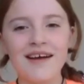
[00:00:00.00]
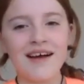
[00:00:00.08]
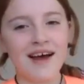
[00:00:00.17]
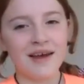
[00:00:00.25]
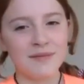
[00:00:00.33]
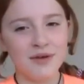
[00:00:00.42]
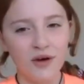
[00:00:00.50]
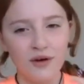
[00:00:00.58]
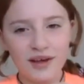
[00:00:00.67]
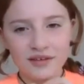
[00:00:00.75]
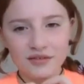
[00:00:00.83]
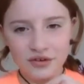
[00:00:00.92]
I'm
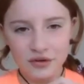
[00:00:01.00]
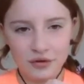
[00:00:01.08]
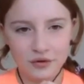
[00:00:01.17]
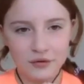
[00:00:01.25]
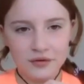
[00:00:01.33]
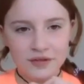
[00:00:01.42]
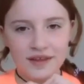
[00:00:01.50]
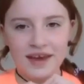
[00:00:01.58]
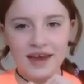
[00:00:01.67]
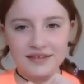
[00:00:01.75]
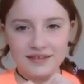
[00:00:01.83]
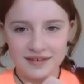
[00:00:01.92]
going to the
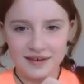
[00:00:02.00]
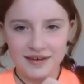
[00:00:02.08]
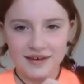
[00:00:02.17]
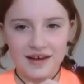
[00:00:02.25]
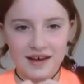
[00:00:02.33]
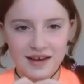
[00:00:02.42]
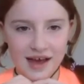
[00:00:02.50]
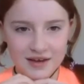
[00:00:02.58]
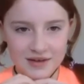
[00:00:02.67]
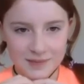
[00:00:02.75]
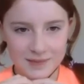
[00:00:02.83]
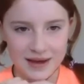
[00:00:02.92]
Kingston
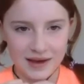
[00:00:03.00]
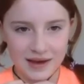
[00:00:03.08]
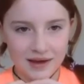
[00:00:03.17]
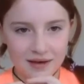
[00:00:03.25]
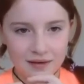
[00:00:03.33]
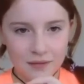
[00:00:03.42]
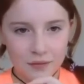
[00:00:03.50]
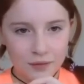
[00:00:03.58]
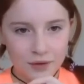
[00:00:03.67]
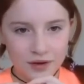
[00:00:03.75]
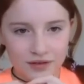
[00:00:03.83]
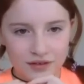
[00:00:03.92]
Academy,
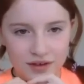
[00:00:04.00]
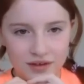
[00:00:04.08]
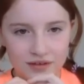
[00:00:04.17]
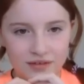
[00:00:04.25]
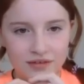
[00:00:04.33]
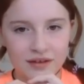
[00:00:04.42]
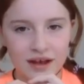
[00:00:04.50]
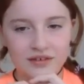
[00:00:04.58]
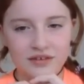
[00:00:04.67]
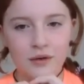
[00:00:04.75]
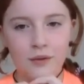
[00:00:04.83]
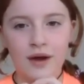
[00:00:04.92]
which is
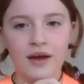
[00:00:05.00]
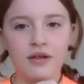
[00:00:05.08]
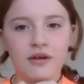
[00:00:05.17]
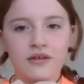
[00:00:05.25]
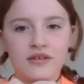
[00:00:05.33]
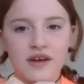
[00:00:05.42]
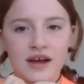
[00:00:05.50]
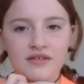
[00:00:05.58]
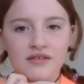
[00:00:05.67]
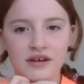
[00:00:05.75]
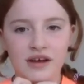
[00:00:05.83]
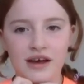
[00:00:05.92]
actually quite close to
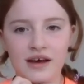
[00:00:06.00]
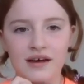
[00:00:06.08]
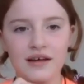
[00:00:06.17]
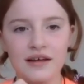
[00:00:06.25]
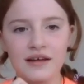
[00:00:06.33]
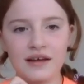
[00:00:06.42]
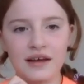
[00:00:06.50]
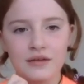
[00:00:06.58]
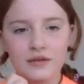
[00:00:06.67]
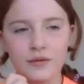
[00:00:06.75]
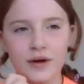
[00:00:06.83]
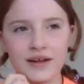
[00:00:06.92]
Educare.
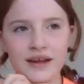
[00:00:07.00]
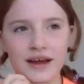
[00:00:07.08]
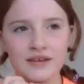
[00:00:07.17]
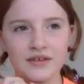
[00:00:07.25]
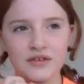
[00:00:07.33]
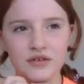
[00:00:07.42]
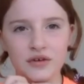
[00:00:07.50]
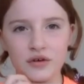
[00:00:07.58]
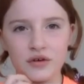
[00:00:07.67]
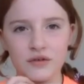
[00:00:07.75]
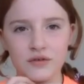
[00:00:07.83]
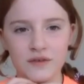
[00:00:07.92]
It's right next
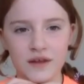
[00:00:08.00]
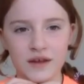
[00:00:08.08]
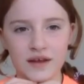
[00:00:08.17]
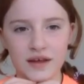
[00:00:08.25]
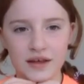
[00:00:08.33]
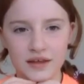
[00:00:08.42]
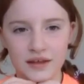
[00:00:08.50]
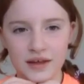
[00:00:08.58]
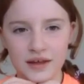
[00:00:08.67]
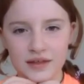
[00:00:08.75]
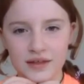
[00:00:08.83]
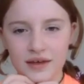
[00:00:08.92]
to Fern Hill, I
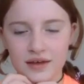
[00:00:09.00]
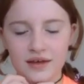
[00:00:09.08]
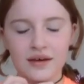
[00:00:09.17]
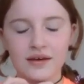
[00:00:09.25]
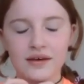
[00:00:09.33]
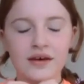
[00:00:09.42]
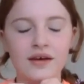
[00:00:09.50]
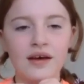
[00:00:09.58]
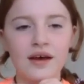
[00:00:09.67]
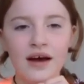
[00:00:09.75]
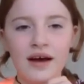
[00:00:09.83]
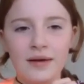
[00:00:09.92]
think.
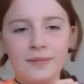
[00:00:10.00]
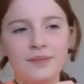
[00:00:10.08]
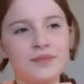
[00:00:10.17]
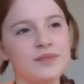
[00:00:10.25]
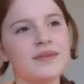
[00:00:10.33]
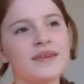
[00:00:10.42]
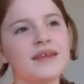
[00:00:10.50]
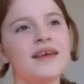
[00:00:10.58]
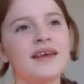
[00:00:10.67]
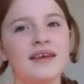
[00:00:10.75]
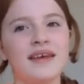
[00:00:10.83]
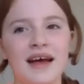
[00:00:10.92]
Um,
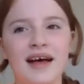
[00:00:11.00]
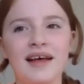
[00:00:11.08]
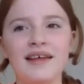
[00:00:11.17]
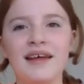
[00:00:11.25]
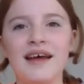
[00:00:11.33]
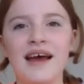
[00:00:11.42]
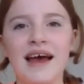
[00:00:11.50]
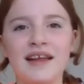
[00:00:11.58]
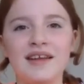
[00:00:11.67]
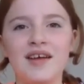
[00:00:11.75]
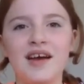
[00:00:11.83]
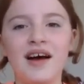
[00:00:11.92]
yeah,
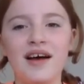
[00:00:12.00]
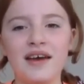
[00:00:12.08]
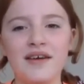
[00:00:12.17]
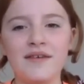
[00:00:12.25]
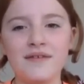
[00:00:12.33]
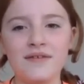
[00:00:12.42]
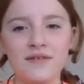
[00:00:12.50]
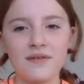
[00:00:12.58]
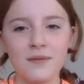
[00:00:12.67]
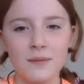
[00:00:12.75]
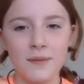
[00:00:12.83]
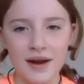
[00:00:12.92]
and I've
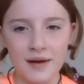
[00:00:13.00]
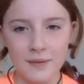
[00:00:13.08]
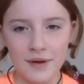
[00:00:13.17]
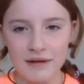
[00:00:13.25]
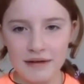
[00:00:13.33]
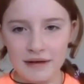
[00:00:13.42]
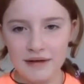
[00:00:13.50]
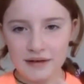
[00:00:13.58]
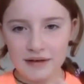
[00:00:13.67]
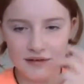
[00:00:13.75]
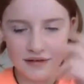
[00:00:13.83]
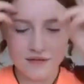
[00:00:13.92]
when I went
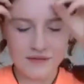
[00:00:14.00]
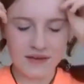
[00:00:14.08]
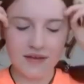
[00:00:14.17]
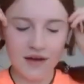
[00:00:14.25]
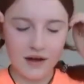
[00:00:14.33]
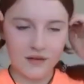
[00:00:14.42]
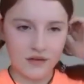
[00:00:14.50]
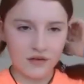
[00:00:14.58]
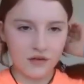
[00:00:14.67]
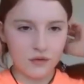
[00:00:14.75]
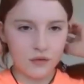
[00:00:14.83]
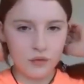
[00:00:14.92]
to visit other
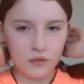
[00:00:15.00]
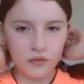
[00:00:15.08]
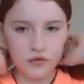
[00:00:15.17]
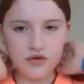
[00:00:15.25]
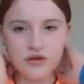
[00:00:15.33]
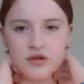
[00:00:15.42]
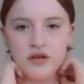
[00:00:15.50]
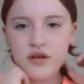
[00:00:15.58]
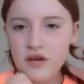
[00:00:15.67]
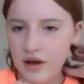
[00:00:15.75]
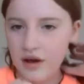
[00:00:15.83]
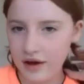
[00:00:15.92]
schools
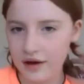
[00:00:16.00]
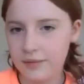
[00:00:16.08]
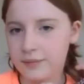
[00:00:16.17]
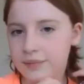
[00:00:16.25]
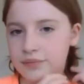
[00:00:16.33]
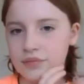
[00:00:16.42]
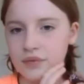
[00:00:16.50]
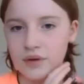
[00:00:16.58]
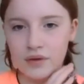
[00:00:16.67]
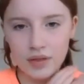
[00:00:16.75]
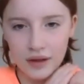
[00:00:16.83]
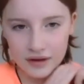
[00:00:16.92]
um,
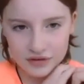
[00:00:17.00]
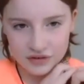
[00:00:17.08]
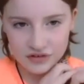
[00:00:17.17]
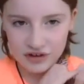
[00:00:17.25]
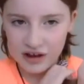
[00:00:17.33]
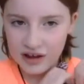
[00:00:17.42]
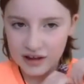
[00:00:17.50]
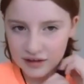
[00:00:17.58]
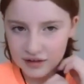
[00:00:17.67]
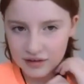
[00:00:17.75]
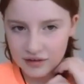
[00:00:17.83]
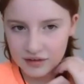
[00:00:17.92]
last year,
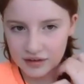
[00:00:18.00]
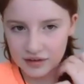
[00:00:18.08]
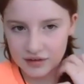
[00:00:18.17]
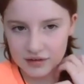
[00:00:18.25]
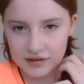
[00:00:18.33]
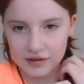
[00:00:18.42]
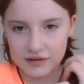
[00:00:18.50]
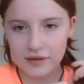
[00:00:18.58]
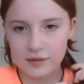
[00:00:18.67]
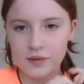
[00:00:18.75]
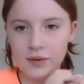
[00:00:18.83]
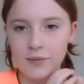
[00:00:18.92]
in
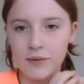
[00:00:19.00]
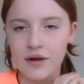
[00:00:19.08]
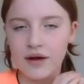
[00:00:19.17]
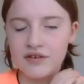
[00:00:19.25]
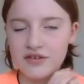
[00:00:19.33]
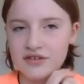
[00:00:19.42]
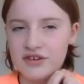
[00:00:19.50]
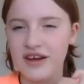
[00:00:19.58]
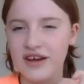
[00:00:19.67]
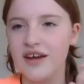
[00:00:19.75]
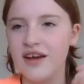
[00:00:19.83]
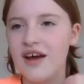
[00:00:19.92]
September last
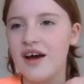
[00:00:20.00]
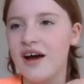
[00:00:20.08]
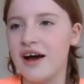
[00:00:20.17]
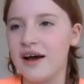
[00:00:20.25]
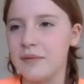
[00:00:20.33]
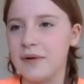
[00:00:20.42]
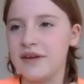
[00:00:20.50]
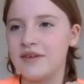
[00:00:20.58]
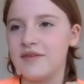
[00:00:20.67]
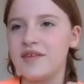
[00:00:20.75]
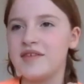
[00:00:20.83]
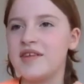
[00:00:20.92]
year, I went
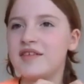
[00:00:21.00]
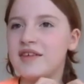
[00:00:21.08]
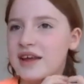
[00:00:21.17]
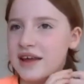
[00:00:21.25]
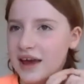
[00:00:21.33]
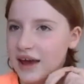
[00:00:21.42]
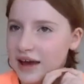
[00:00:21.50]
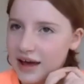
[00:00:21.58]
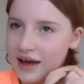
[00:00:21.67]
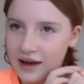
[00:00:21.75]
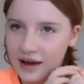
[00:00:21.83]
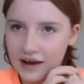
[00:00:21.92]
to visit
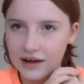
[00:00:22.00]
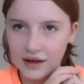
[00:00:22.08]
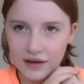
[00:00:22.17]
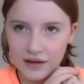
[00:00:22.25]
TKA,